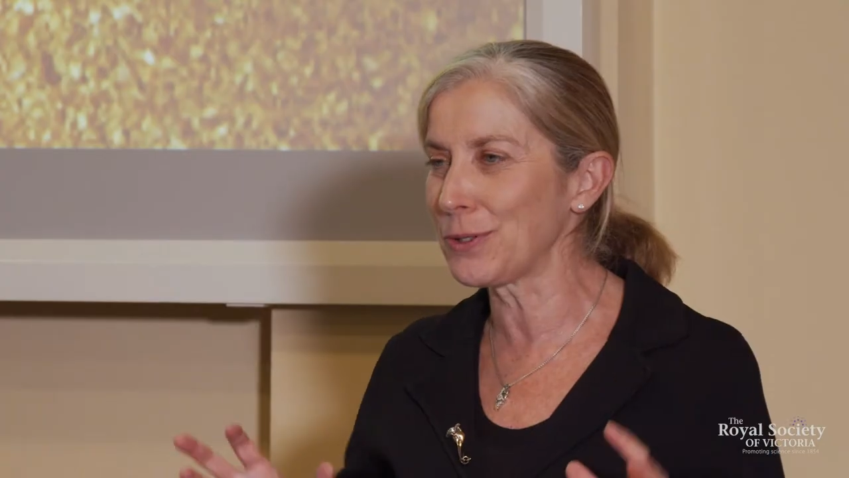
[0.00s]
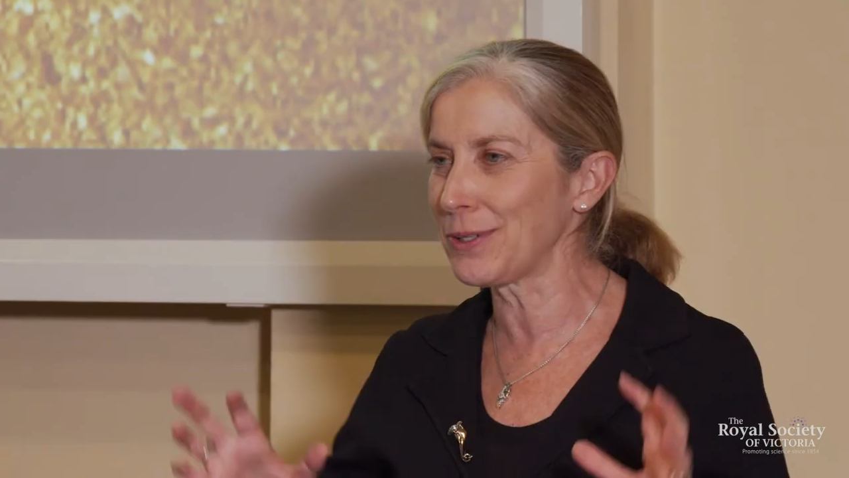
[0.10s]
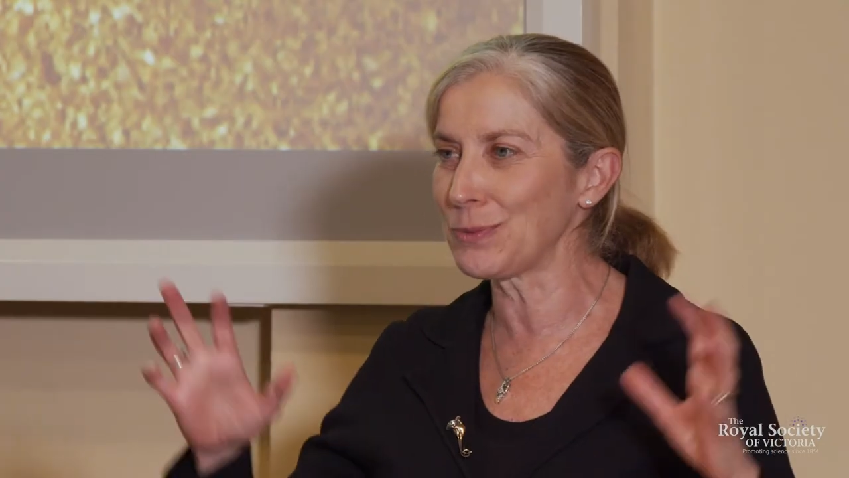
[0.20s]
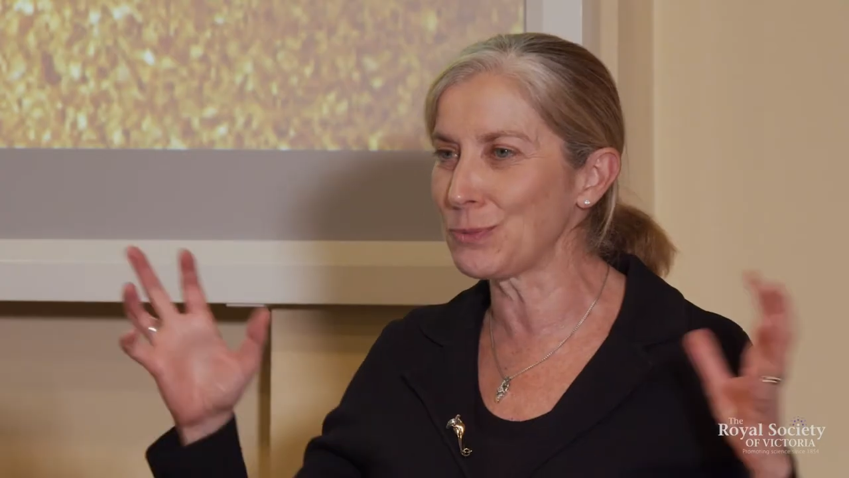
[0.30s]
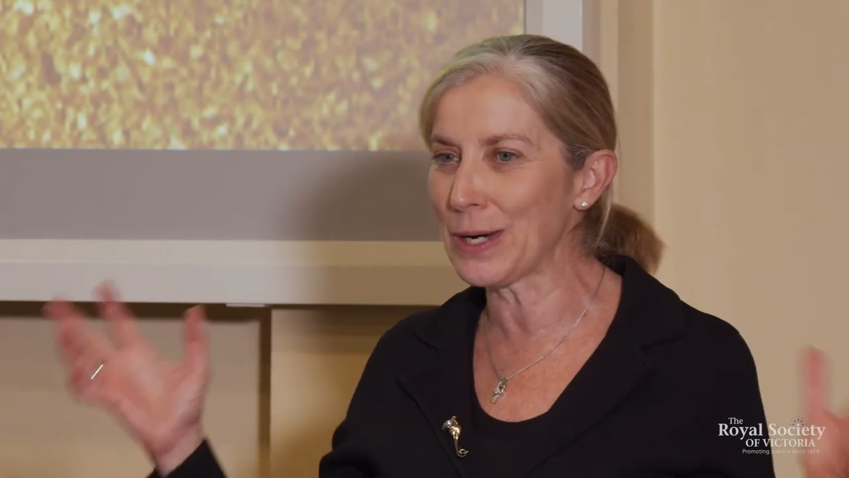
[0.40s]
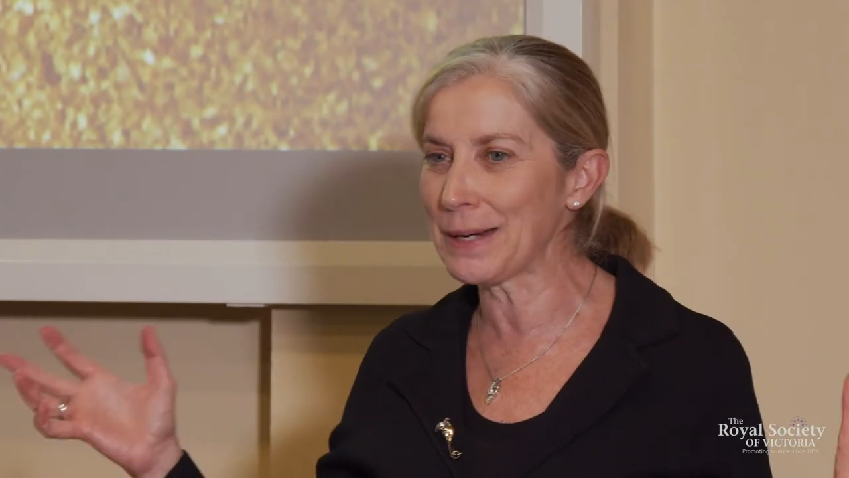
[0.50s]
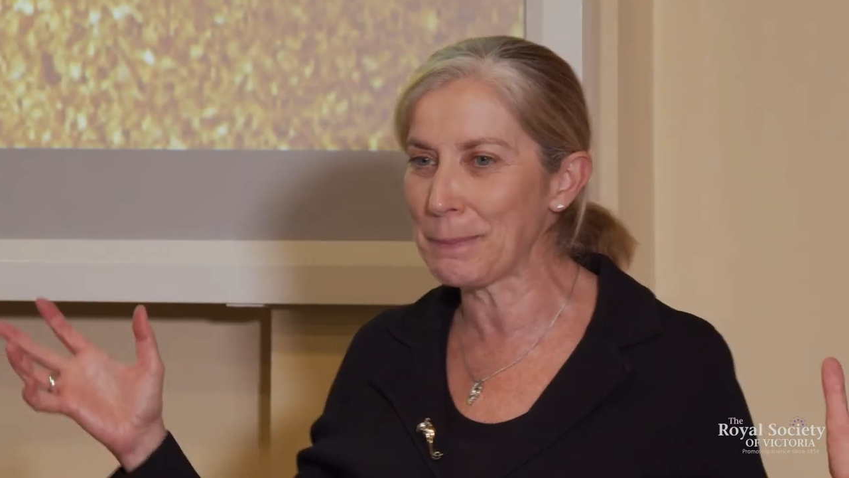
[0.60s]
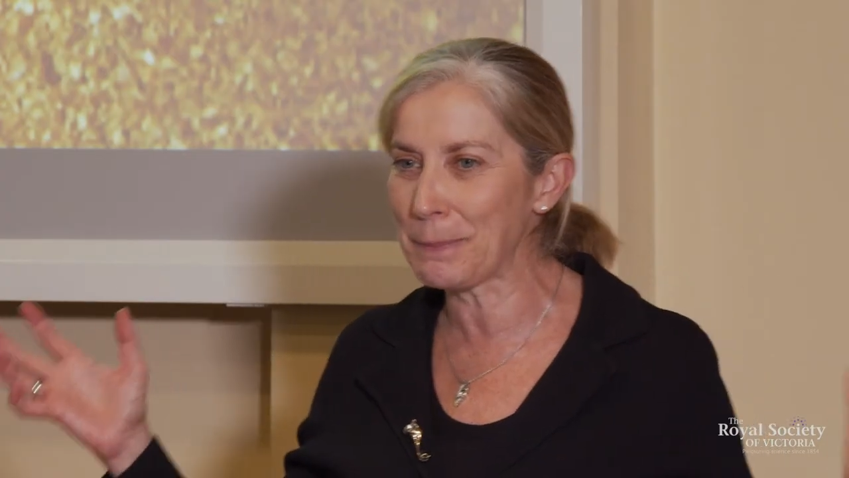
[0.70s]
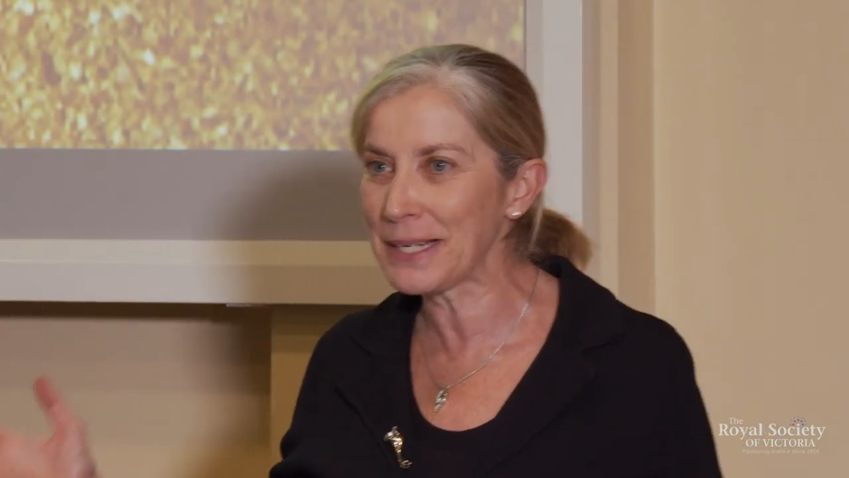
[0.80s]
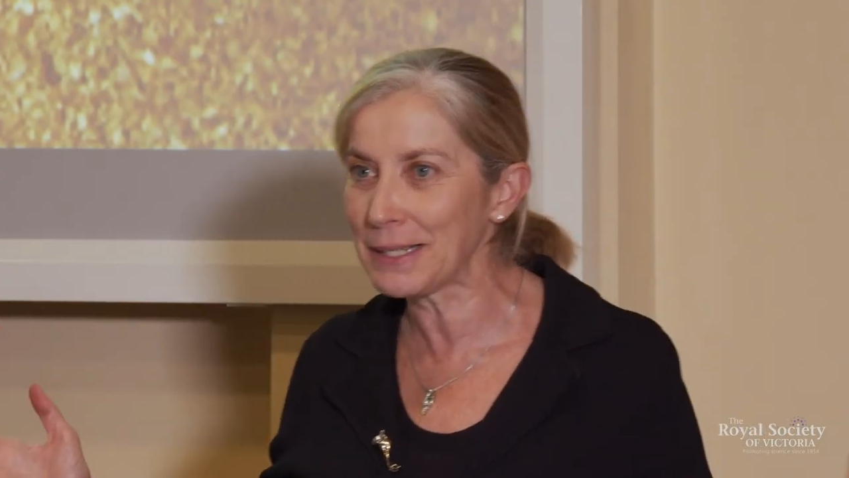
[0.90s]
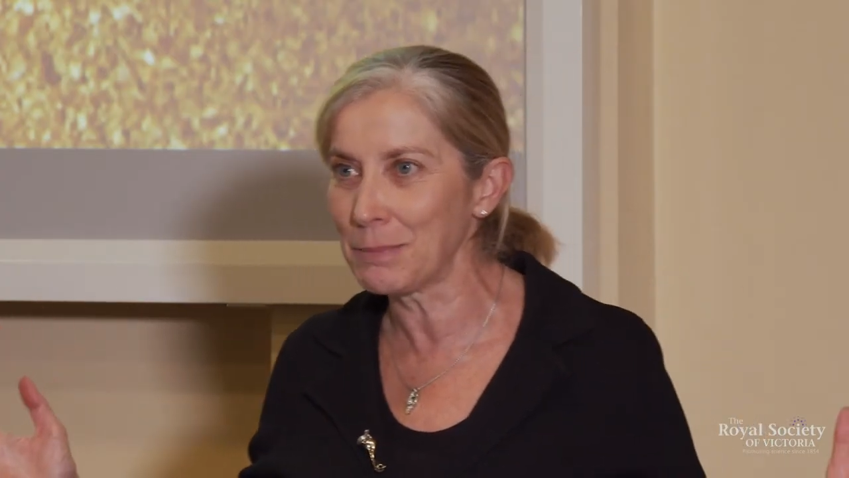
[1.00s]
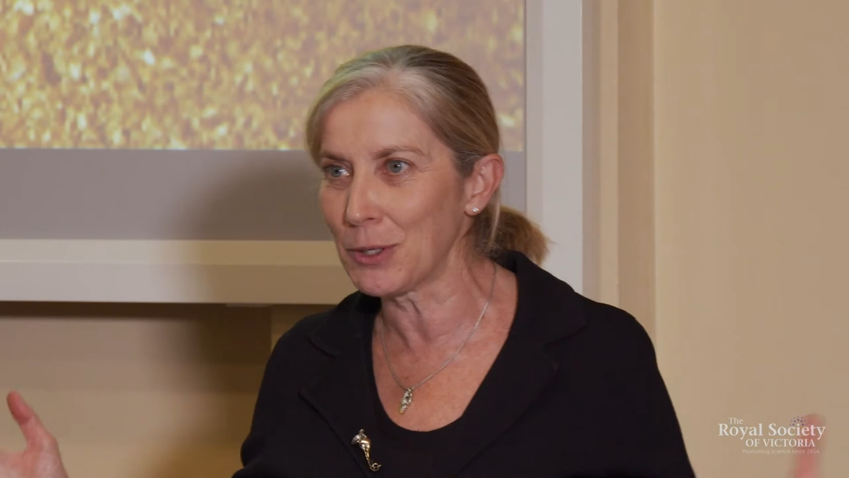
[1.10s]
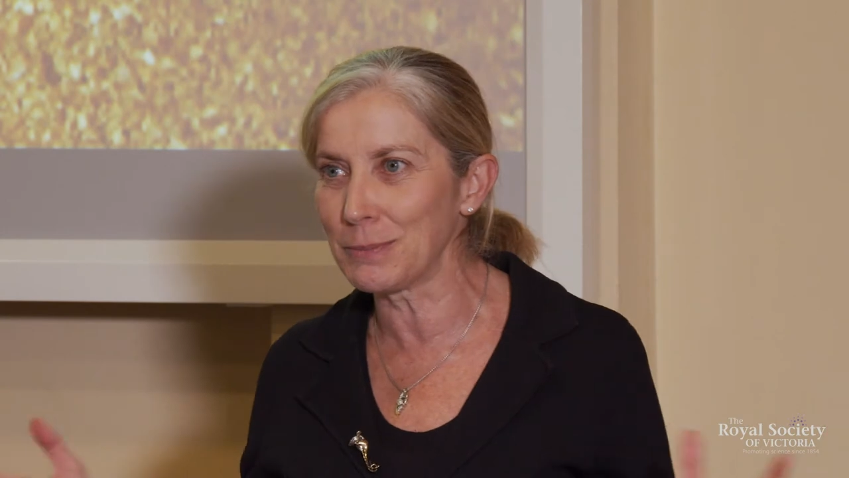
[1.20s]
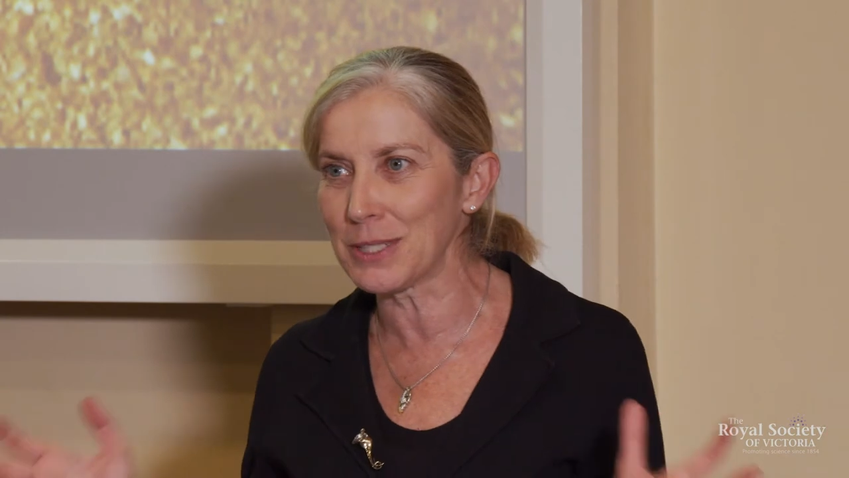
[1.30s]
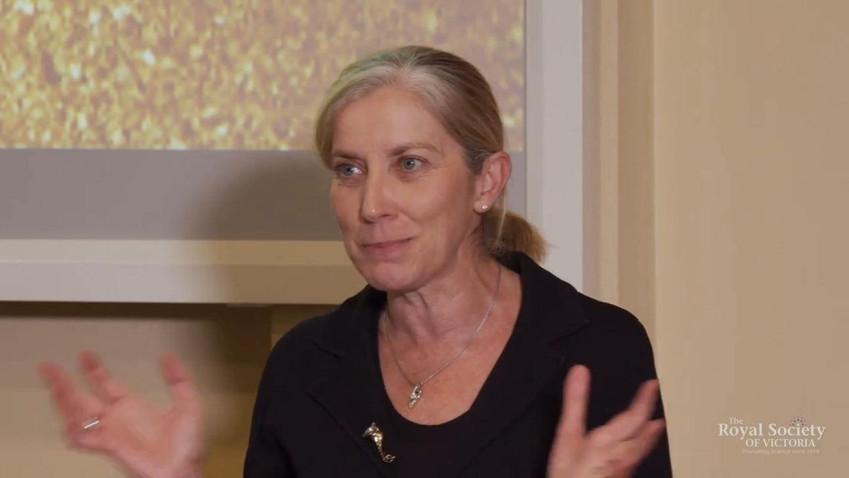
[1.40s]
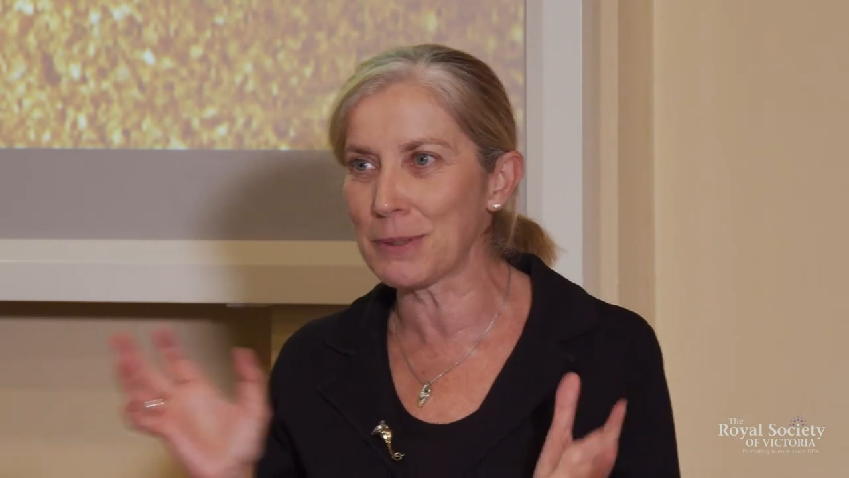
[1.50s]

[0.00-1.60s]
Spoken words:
we're in one big moment,